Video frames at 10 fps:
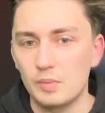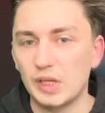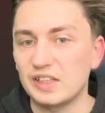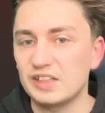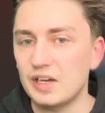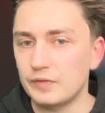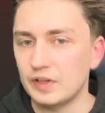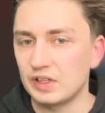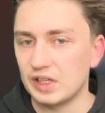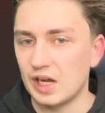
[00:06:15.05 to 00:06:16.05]
Black
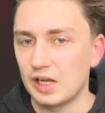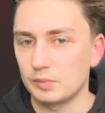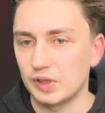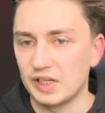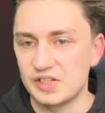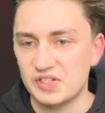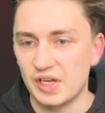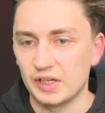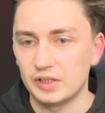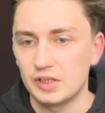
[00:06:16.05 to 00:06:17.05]
definitely can't play this
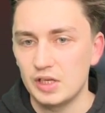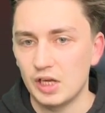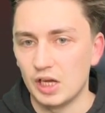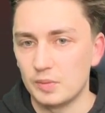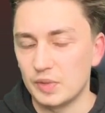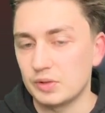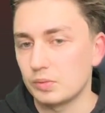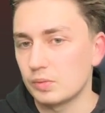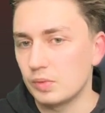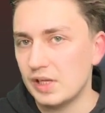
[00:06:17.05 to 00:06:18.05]
line. But,
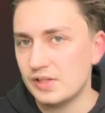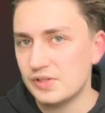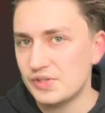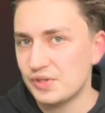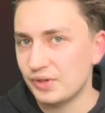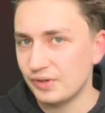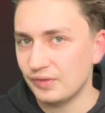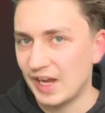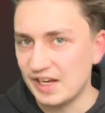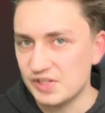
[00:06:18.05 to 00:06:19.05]
well, sort
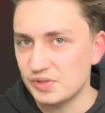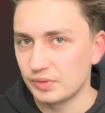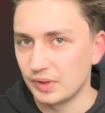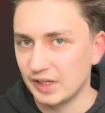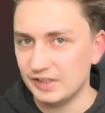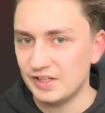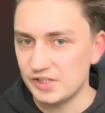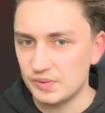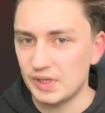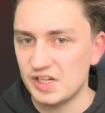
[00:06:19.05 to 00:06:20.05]
of has to, right?
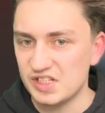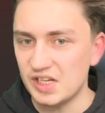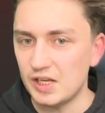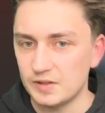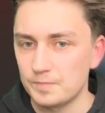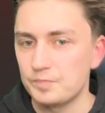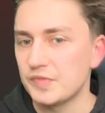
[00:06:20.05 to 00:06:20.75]
That's what I said.